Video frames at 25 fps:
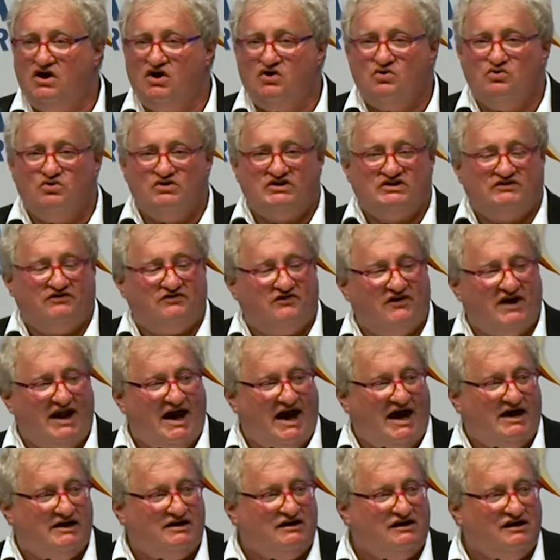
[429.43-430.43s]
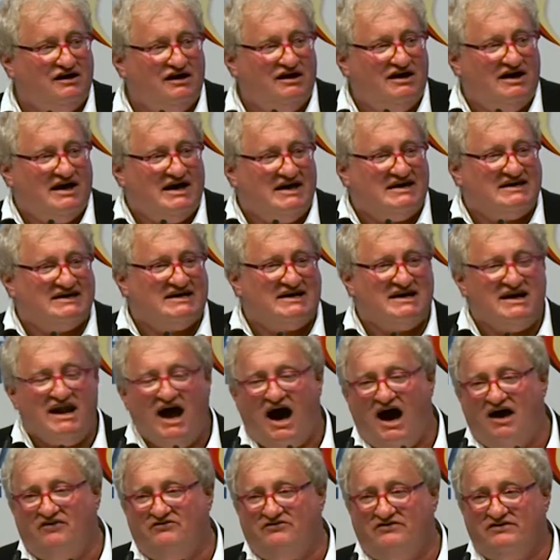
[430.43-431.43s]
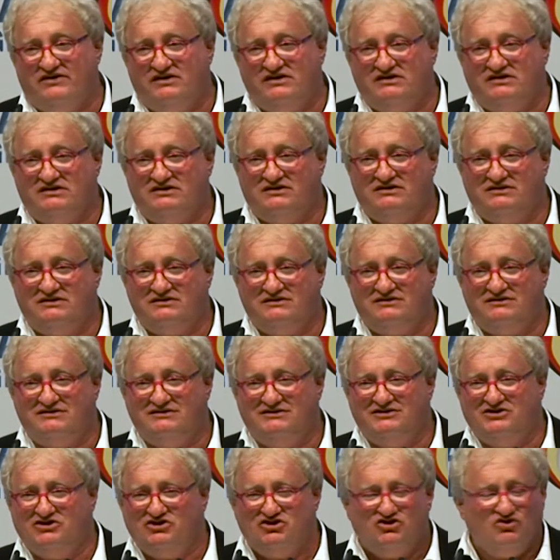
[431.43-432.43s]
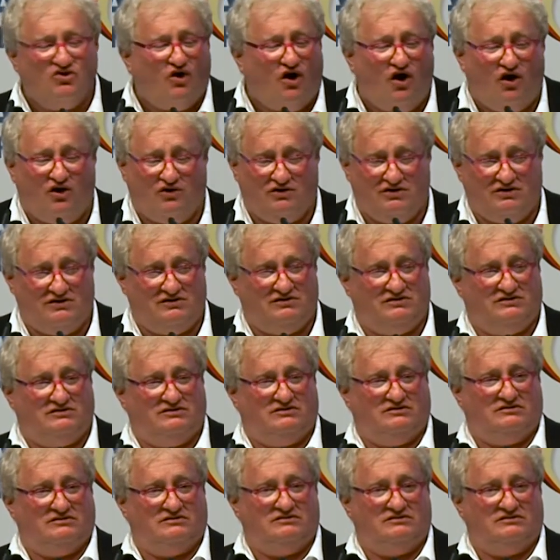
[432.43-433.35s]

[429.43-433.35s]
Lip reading: whose flag is love to all,